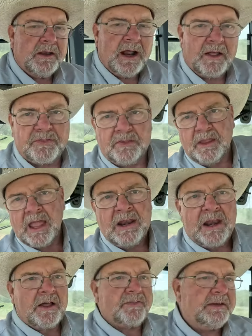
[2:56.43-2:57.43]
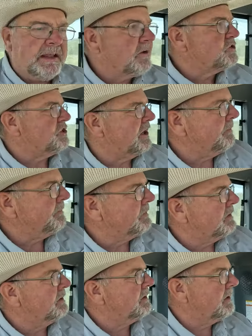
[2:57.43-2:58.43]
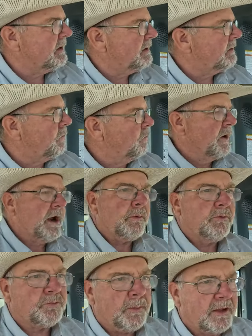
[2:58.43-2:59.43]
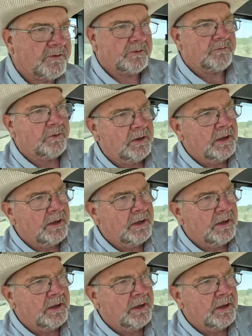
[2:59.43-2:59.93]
not and not the dealership, were not responsive.